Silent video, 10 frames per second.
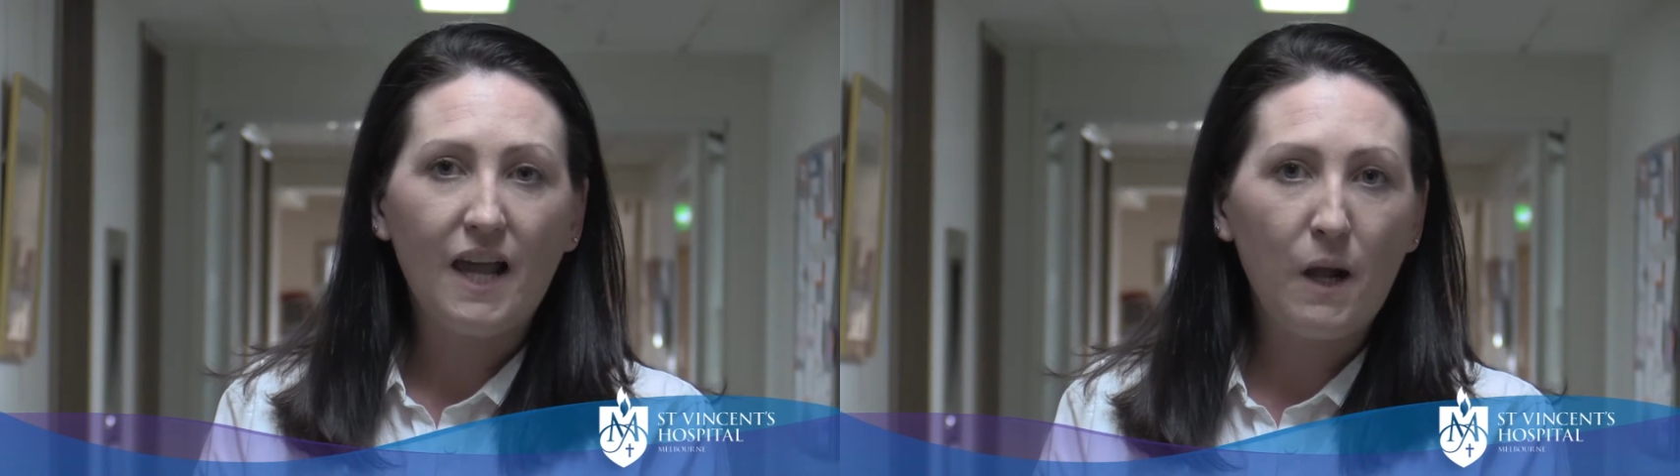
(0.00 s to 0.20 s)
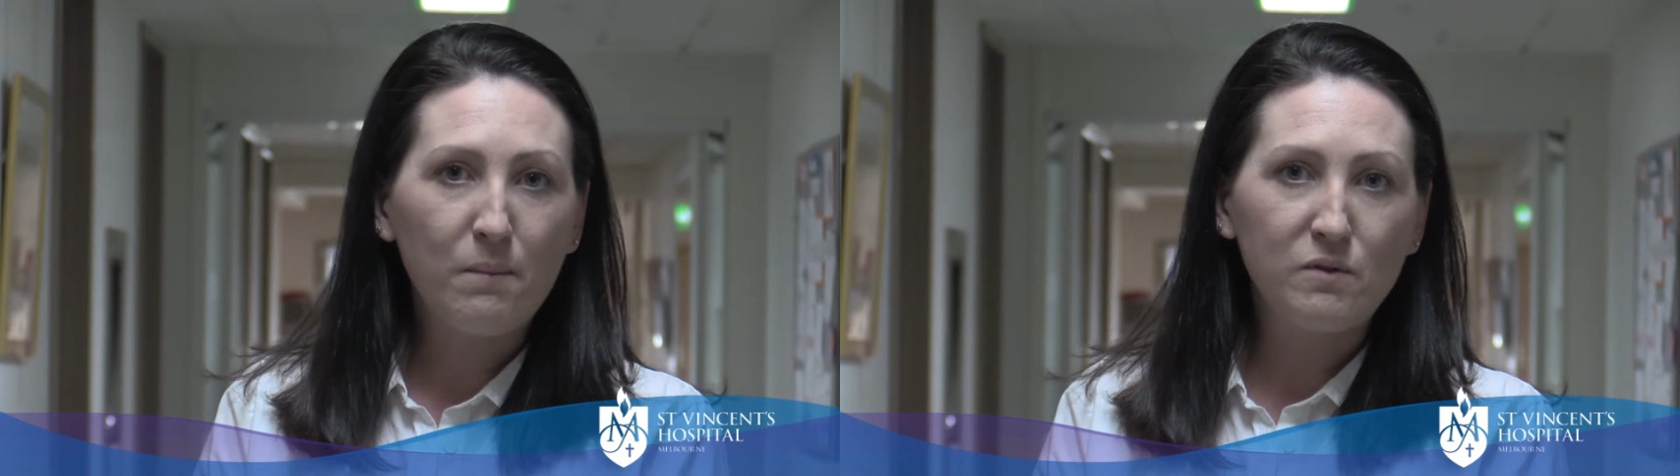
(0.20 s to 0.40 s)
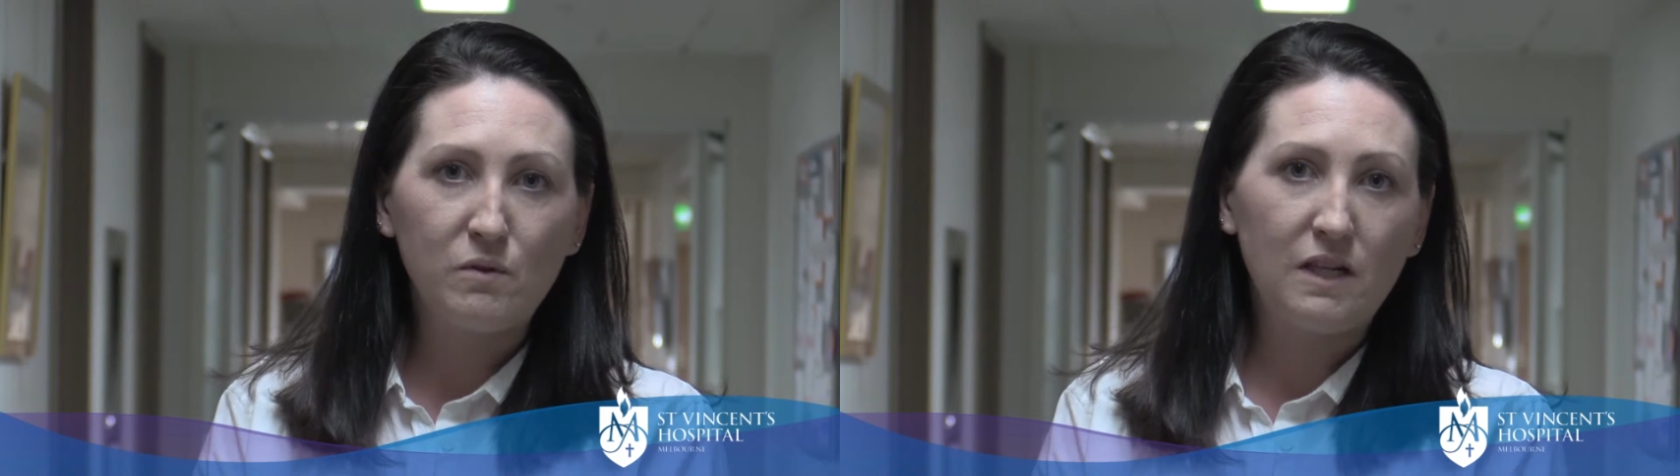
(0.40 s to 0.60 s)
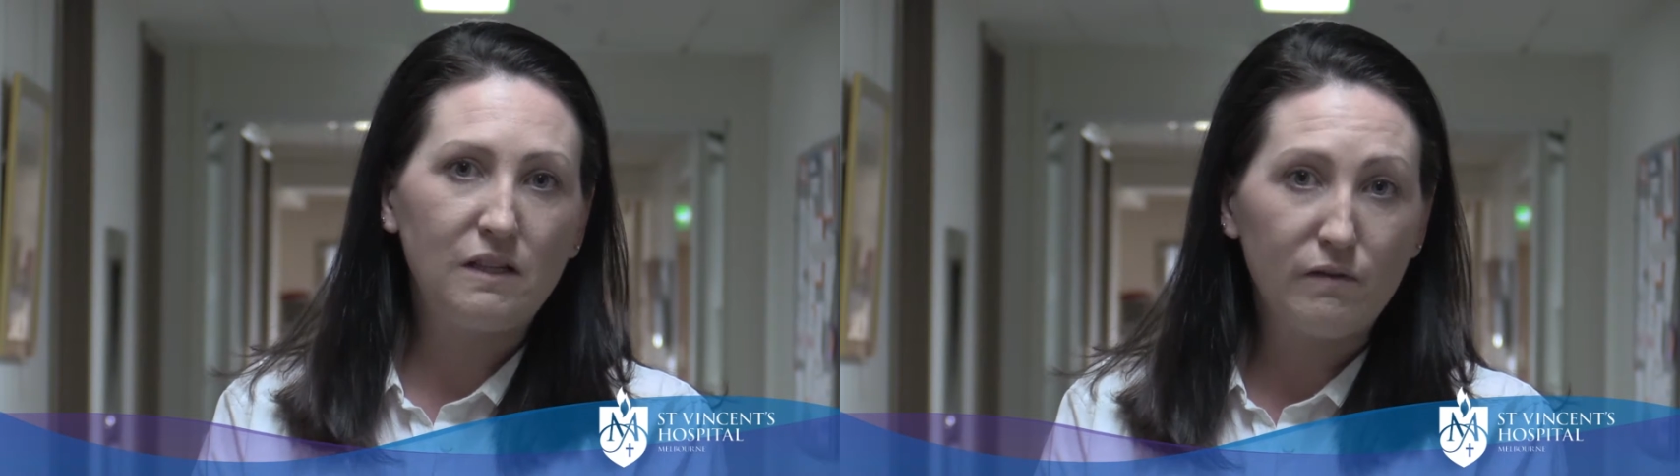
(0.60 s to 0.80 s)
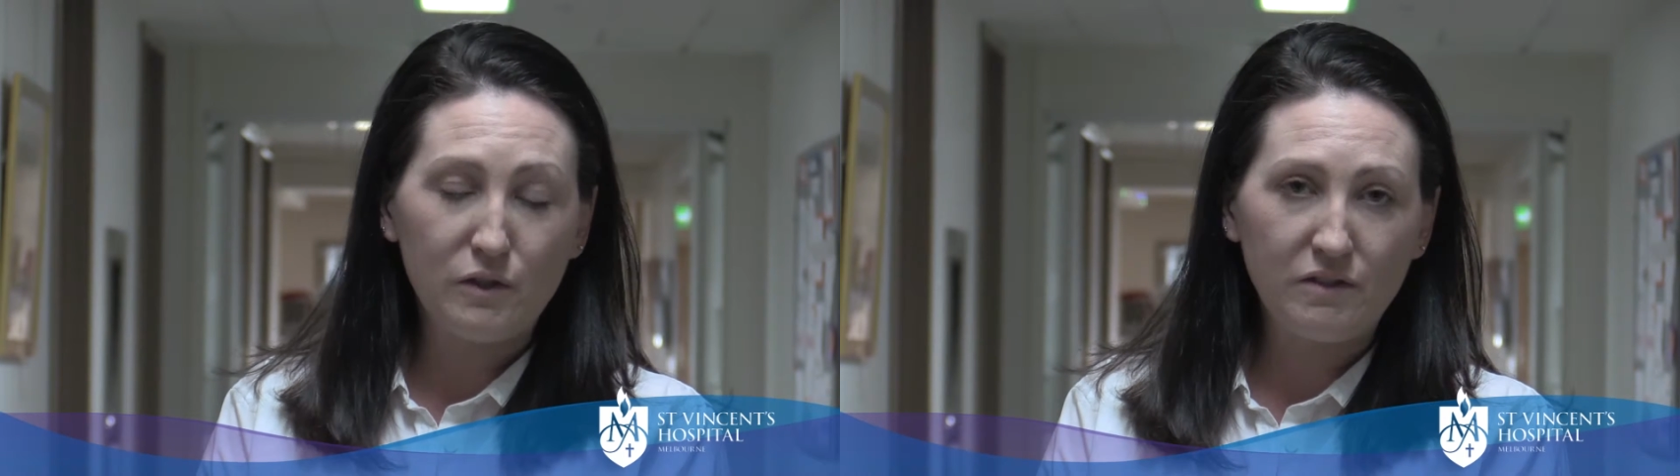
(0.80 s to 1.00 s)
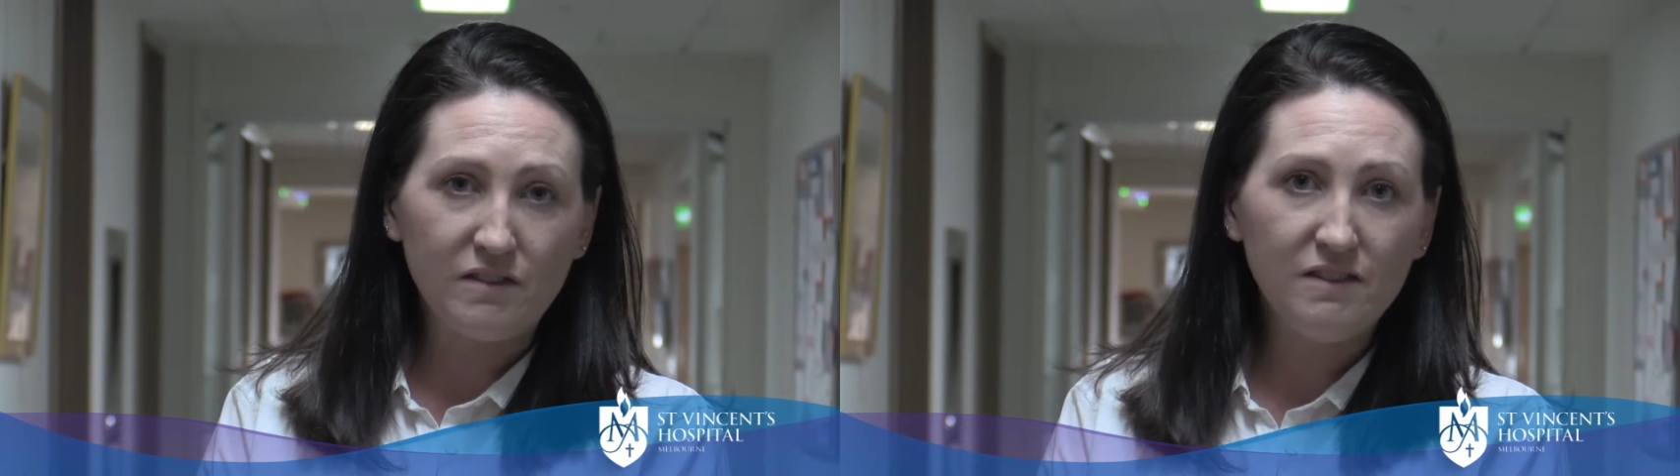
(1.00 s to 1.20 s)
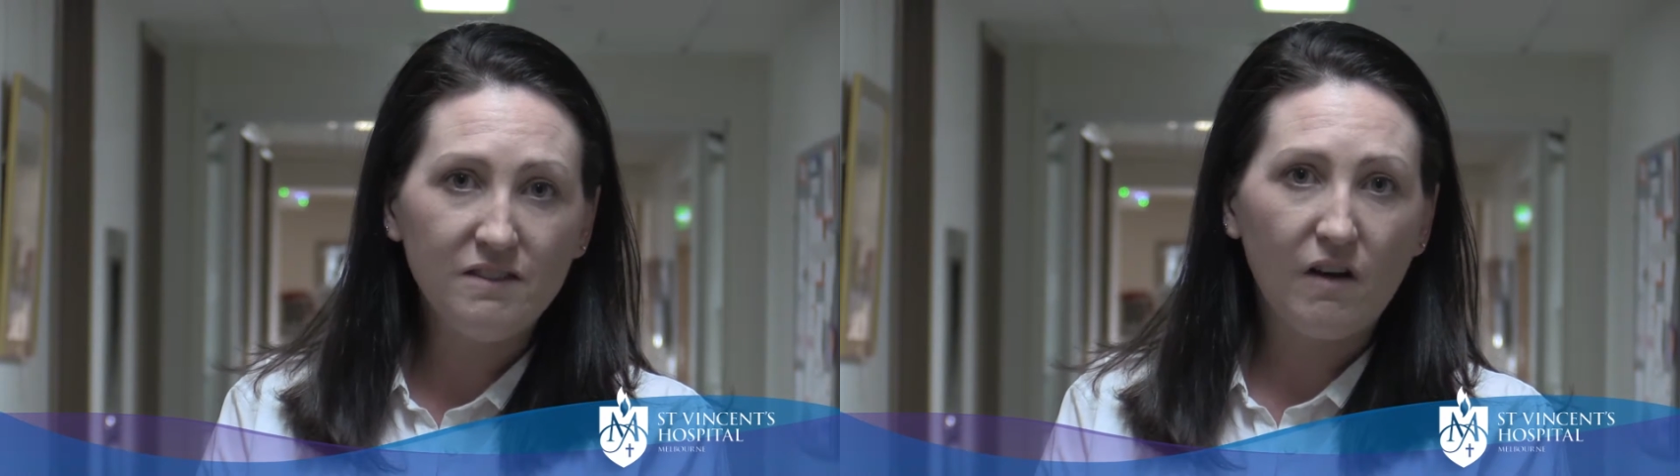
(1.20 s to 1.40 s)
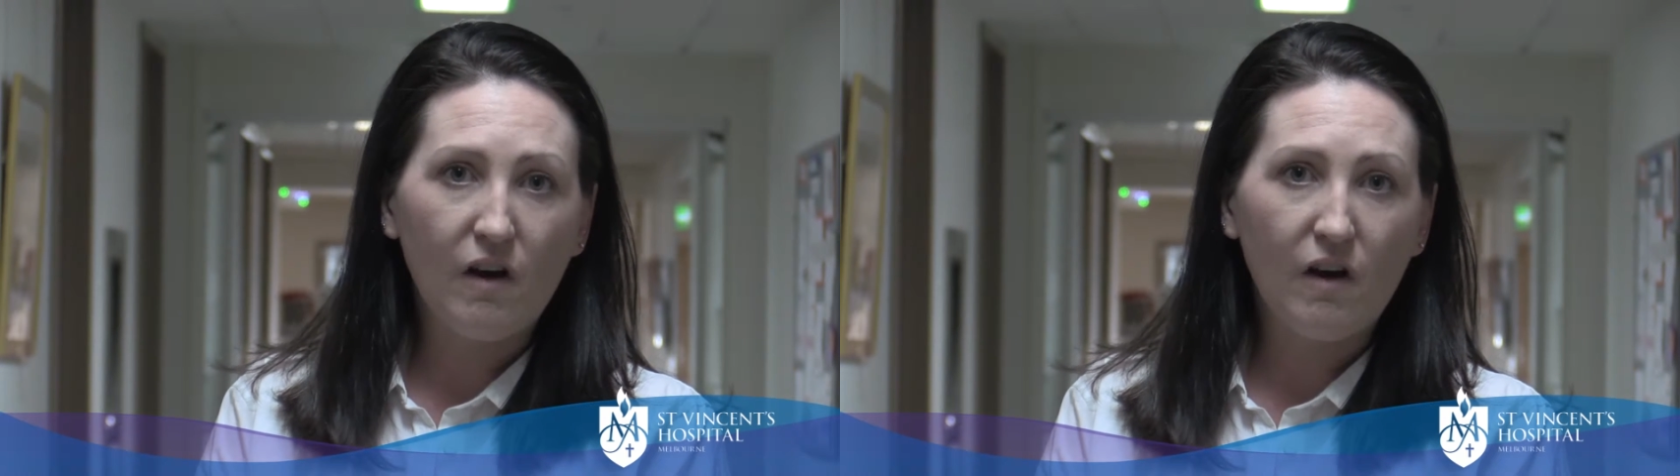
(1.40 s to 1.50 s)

absolutely love nursing.